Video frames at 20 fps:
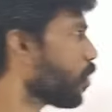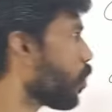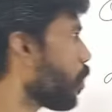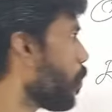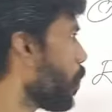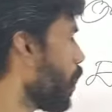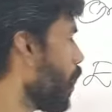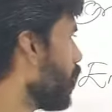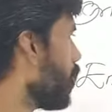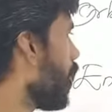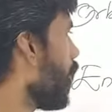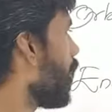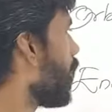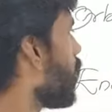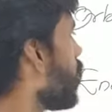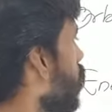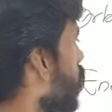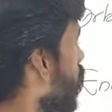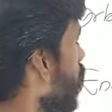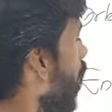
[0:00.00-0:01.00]
So potential
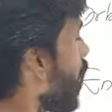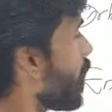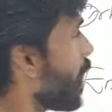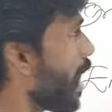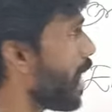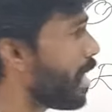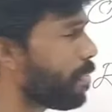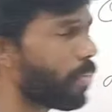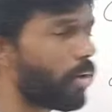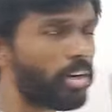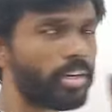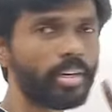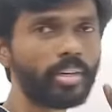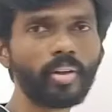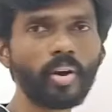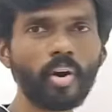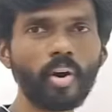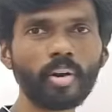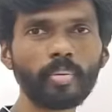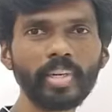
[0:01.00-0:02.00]
energy at any point on
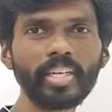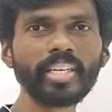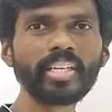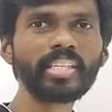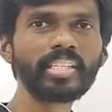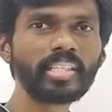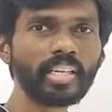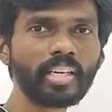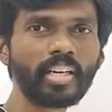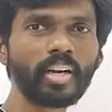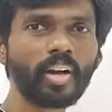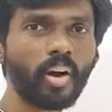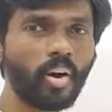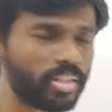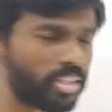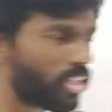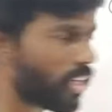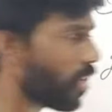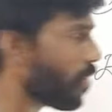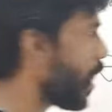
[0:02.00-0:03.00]
the orbit is a
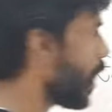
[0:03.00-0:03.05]
constant